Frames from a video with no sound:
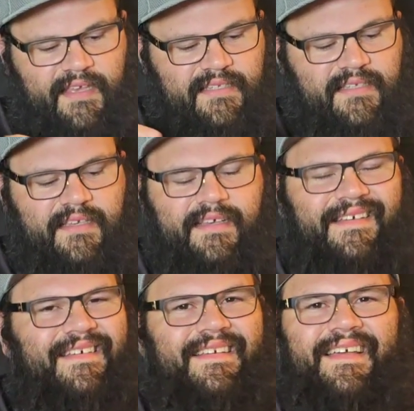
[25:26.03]
of these.
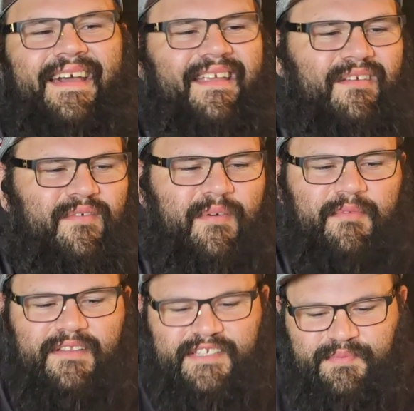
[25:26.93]
I don't know if
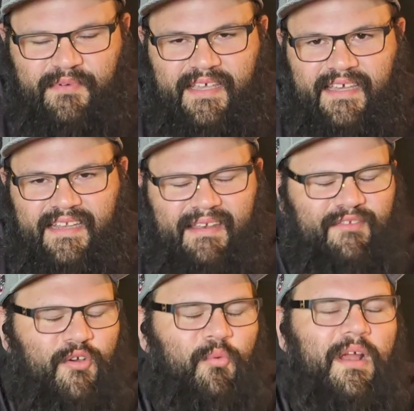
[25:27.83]
I'm going to display it. I
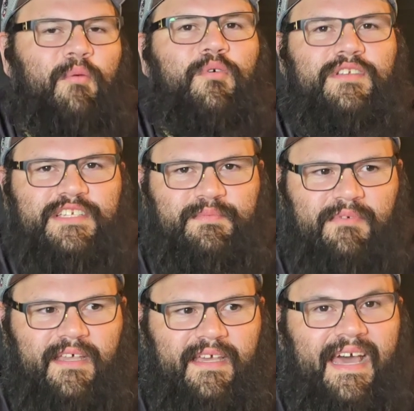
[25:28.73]
don't even know where I would
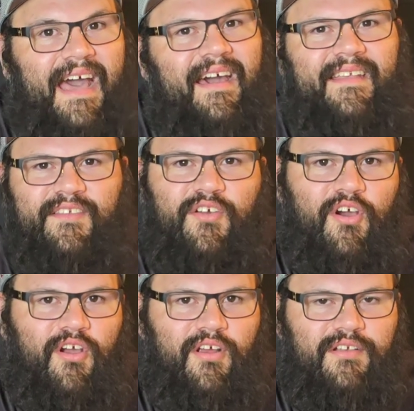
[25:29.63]
display it. I like the
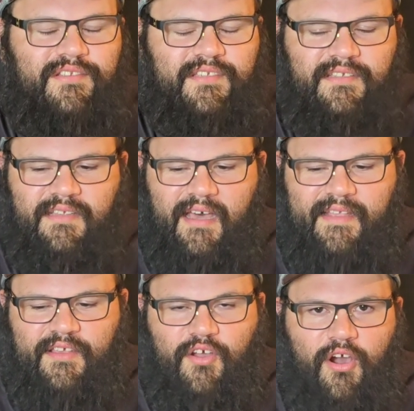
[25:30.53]
cards.
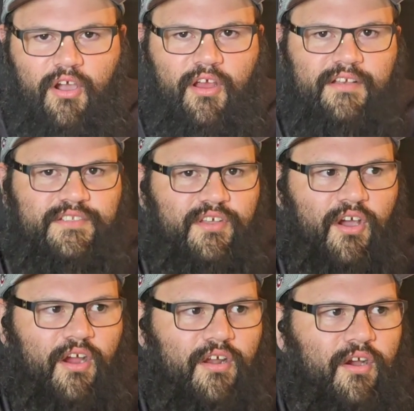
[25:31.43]
I like the cards, the
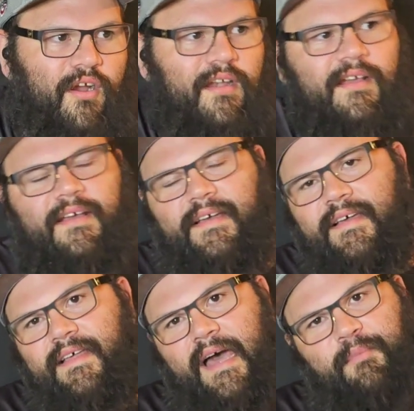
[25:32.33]
card art.
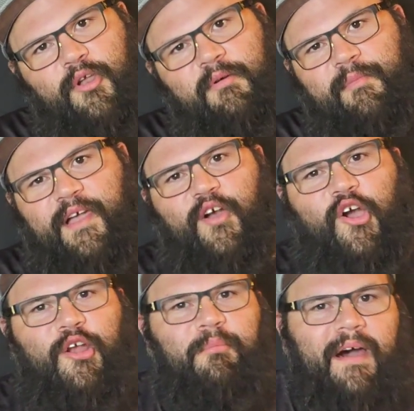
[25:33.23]
I put them in my
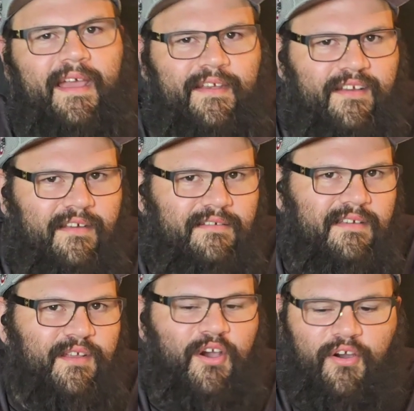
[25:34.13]
card
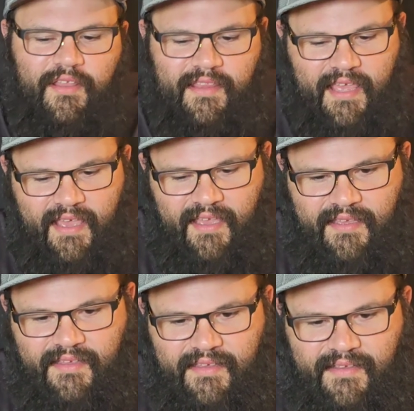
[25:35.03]
binder, call it a
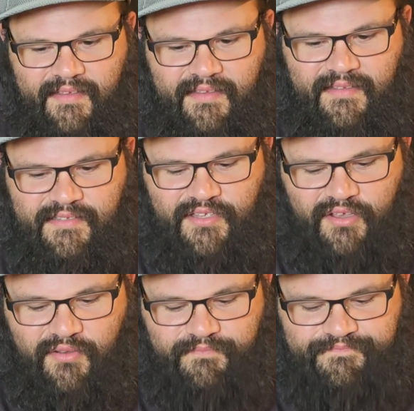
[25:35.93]
day.
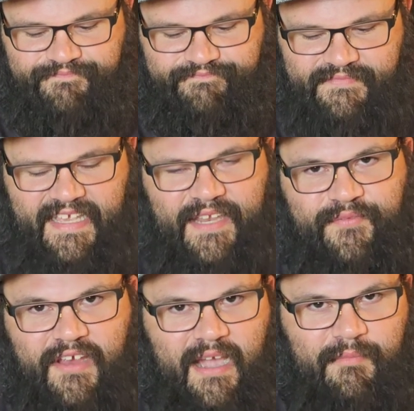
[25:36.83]
So I got
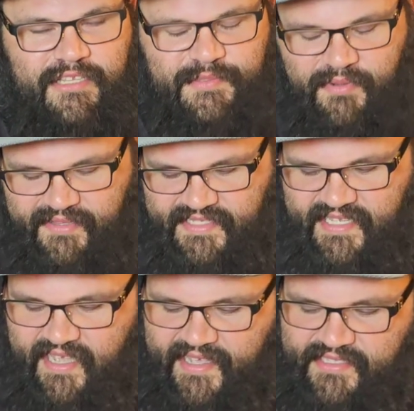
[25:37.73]
to figure out how I'm going to display
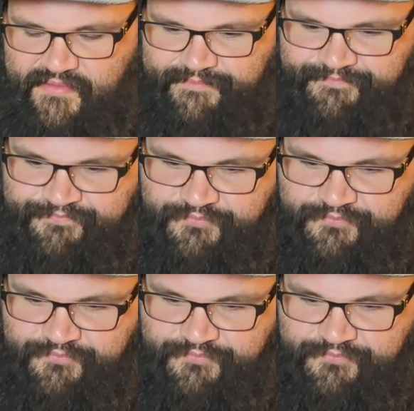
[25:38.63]
these guys